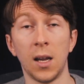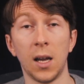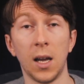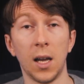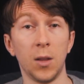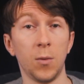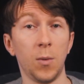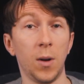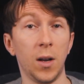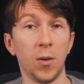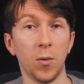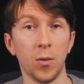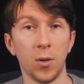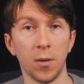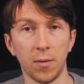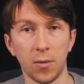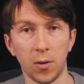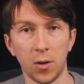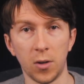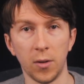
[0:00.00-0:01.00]
and will do
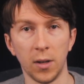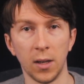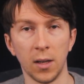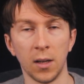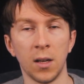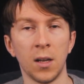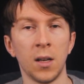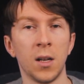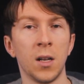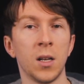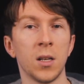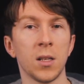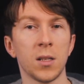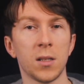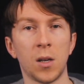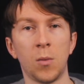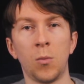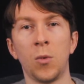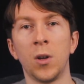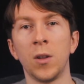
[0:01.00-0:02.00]
the following.
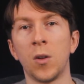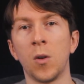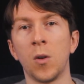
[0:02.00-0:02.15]
Someone